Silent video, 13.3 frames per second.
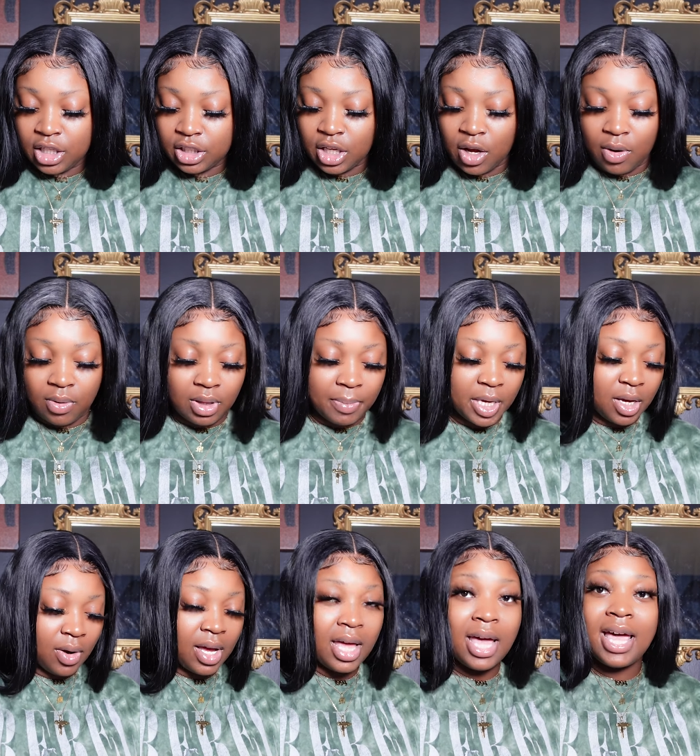So let me
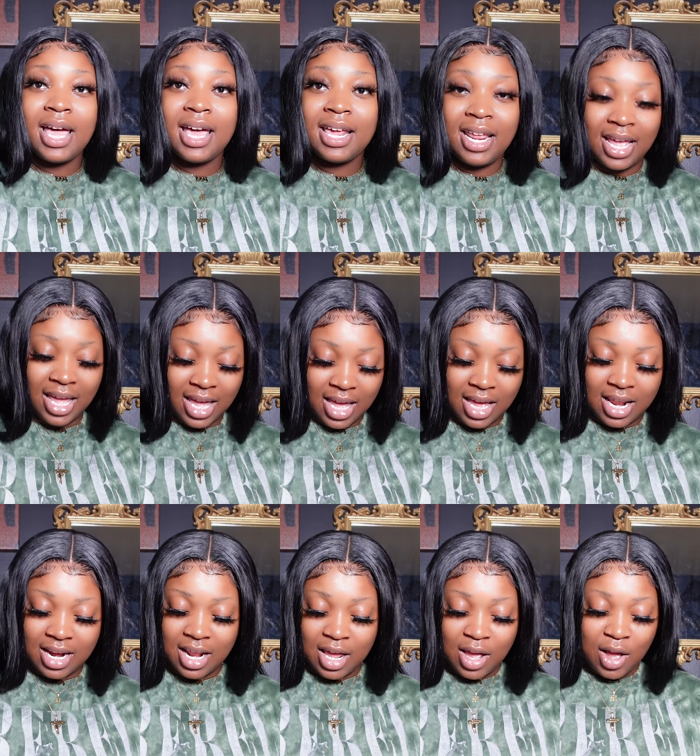go ahead
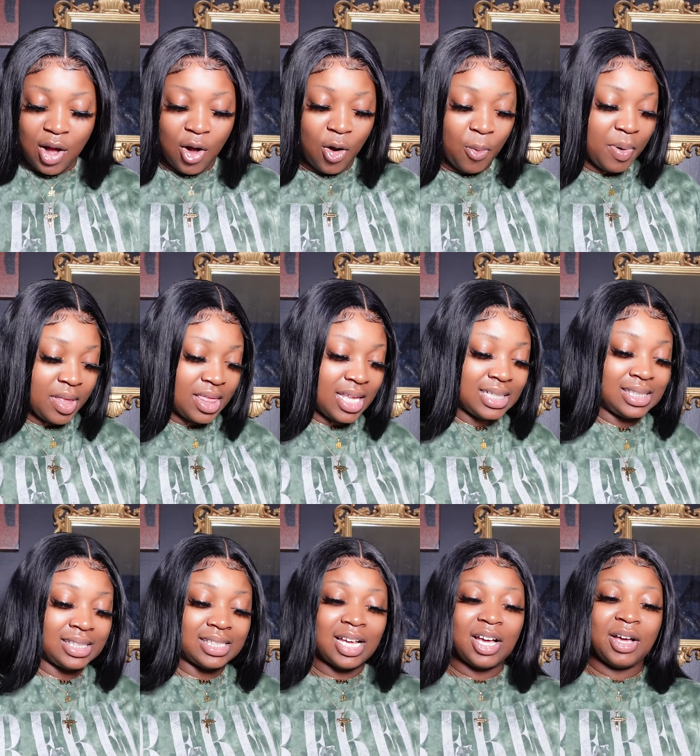and open
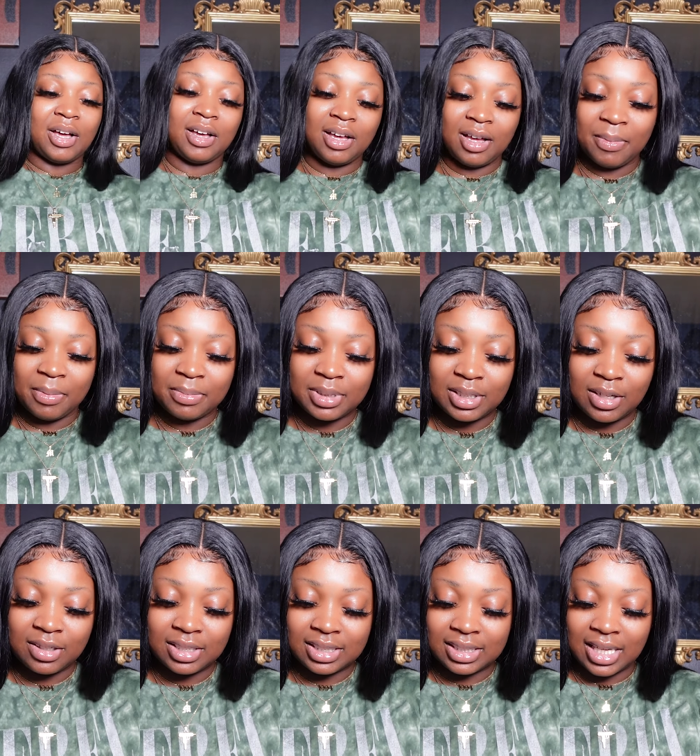this up. I'm
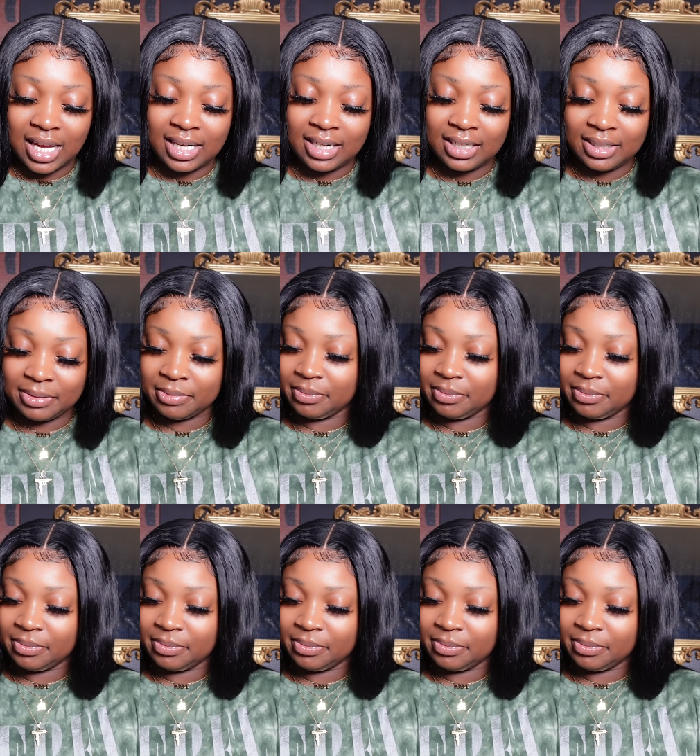so excited.